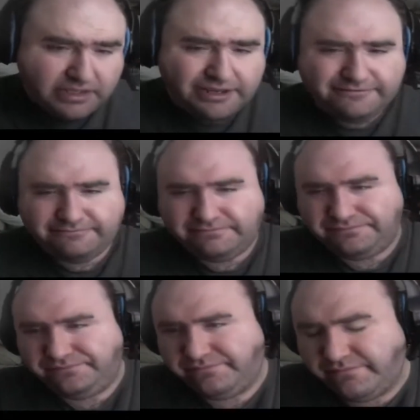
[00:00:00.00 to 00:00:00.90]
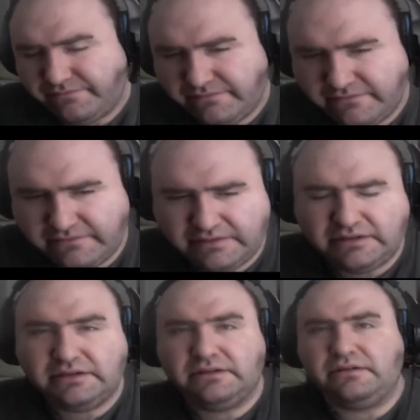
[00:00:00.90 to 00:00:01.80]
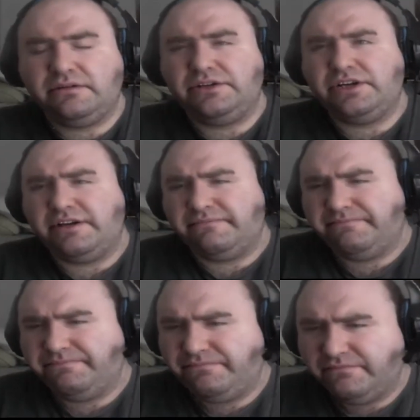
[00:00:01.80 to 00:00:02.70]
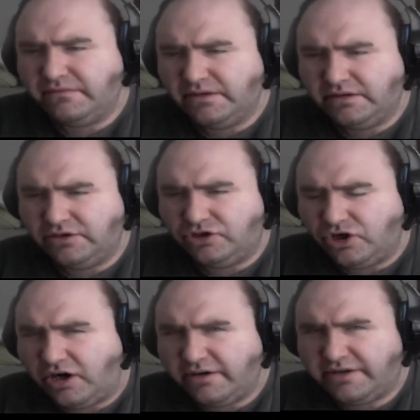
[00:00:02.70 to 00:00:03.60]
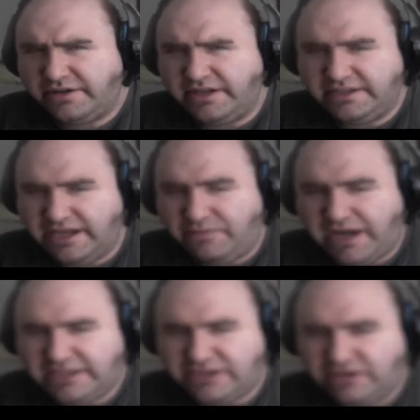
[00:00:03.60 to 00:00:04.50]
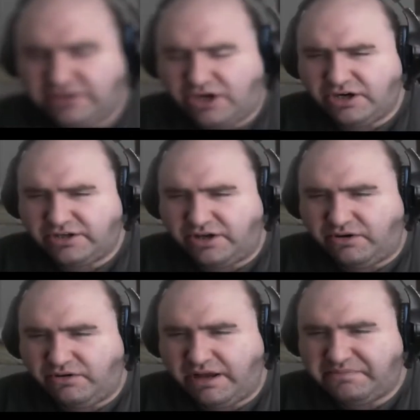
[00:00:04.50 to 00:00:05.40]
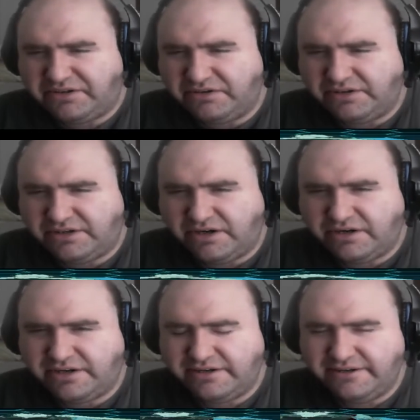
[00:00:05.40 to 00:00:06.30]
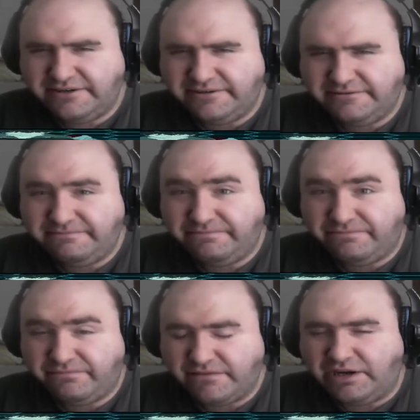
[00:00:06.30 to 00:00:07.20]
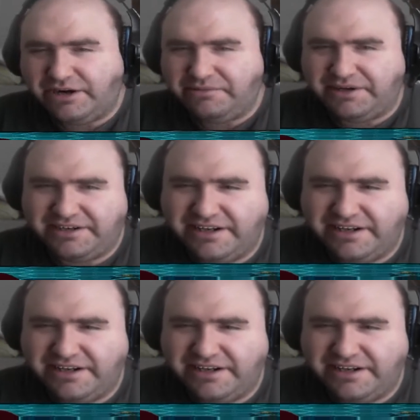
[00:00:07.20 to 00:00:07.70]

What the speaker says: Okay. Holy shit. Dark? Is that why it's called dark? The whole episode is dark? Oh, never mind.